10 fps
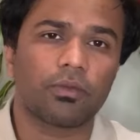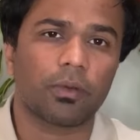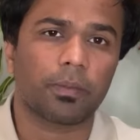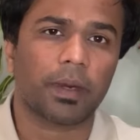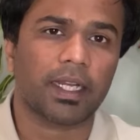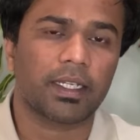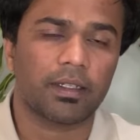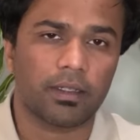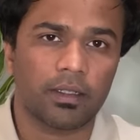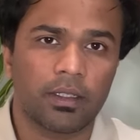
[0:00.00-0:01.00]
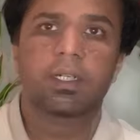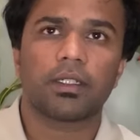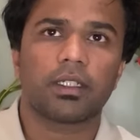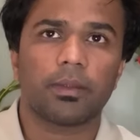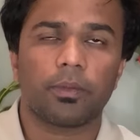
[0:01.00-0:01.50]
for practical. Better
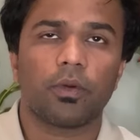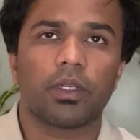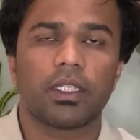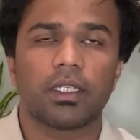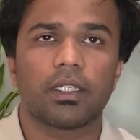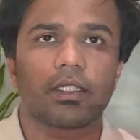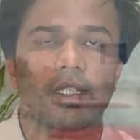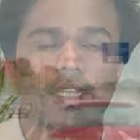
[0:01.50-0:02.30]
tip over here is